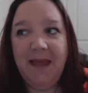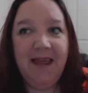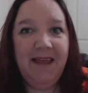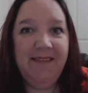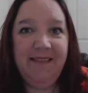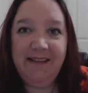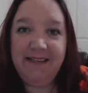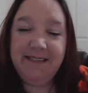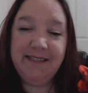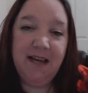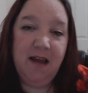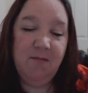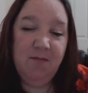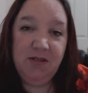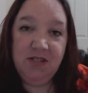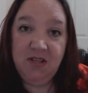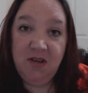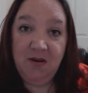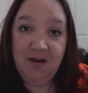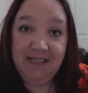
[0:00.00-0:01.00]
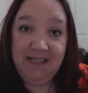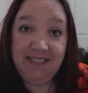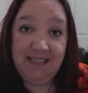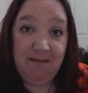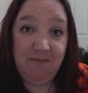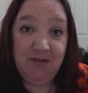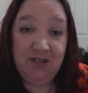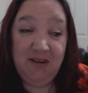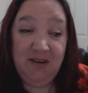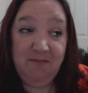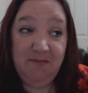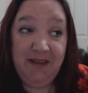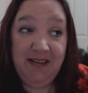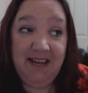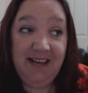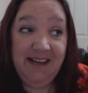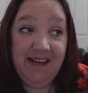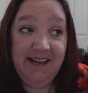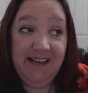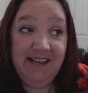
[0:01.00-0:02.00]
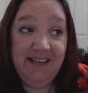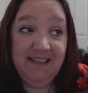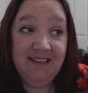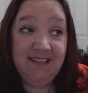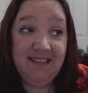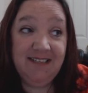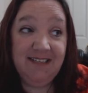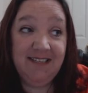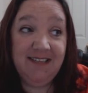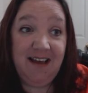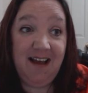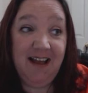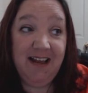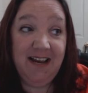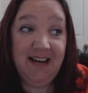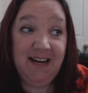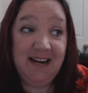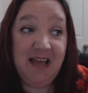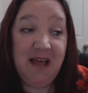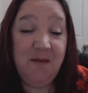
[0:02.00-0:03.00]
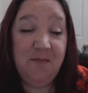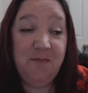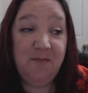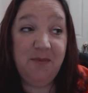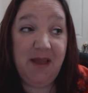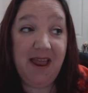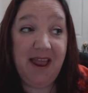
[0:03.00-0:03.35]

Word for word: And this time was no exception because I got up